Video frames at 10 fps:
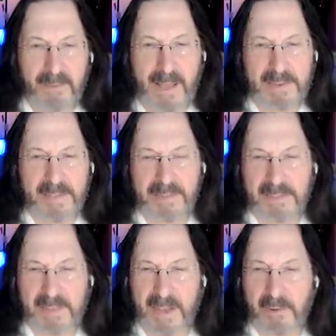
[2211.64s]
The last thing
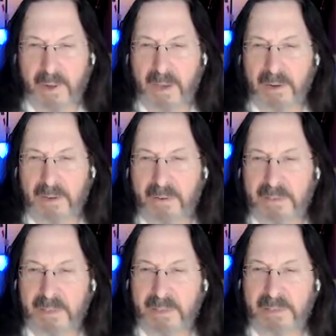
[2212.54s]
to say, and we're not going to do
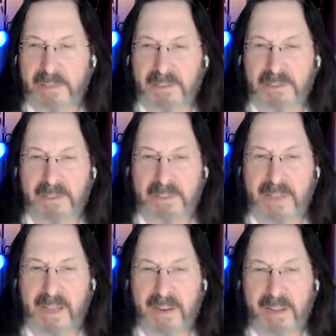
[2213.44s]
this in this session, is
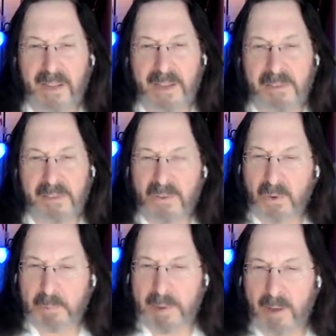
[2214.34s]
that it's
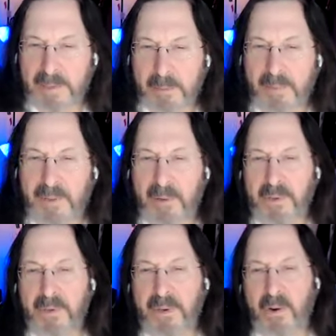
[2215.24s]
also possible that
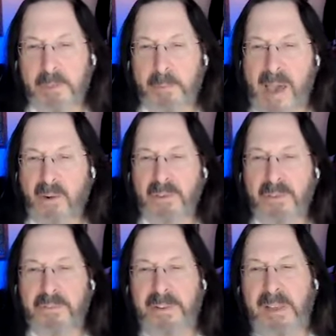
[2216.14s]
when you notice patterns
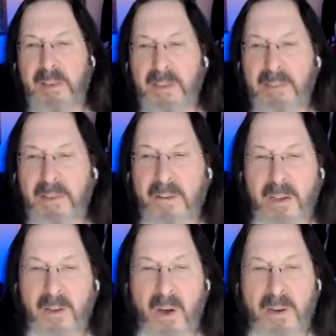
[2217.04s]
of feeling that you
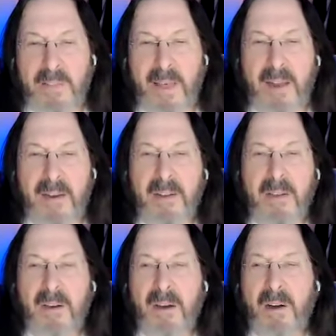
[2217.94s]
get caught in that
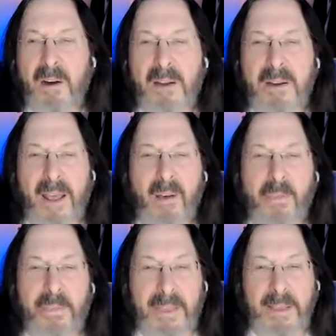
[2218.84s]
are
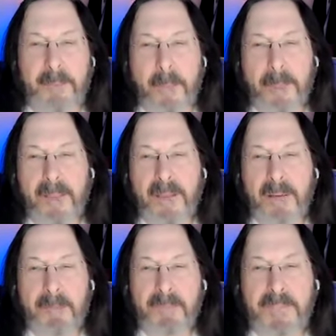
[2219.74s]
unhealthy,
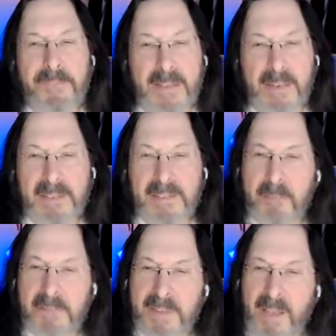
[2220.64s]
the feelings
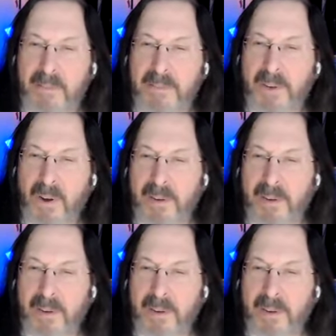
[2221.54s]
themselves